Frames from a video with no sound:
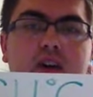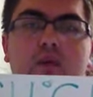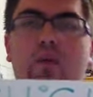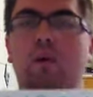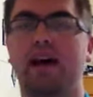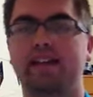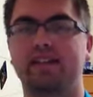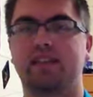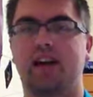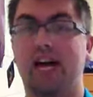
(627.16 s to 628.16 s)

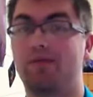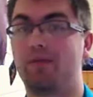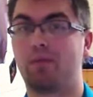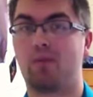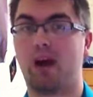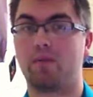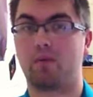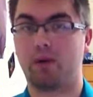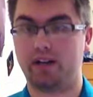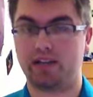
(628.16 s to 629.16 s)
west of the prime
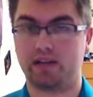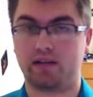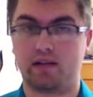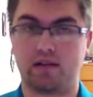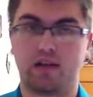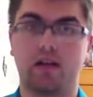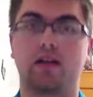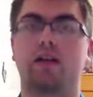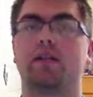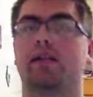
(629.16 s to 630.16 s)
meridian.
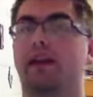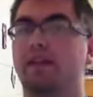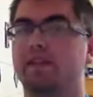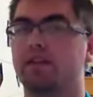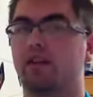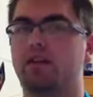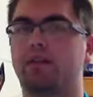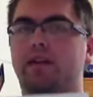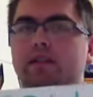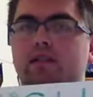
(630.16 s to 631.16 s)
Again, this could
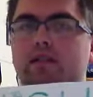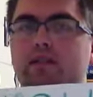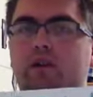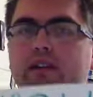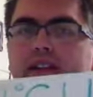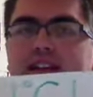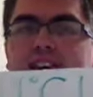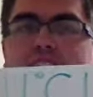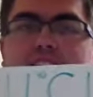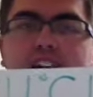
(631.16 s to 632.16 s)
also be expressed as
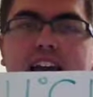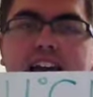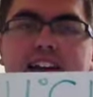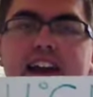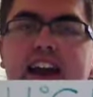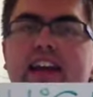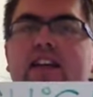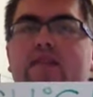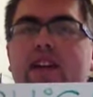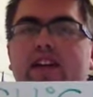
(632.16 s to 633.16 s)

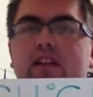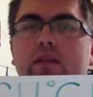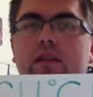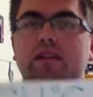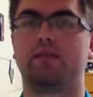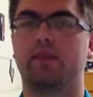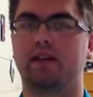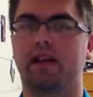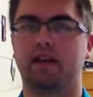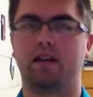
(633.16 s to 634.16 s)
negative 80 degrees, but
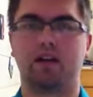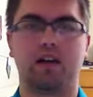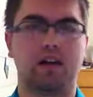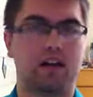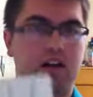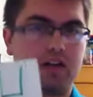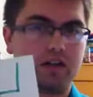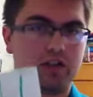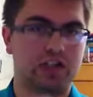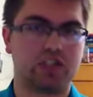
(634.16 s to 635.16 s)
again,
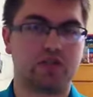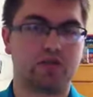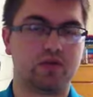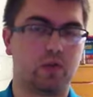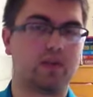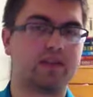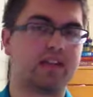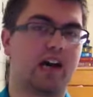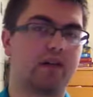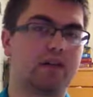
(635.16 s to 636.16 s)
just use north,
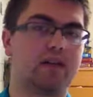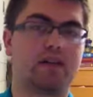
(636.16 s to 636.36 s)
south,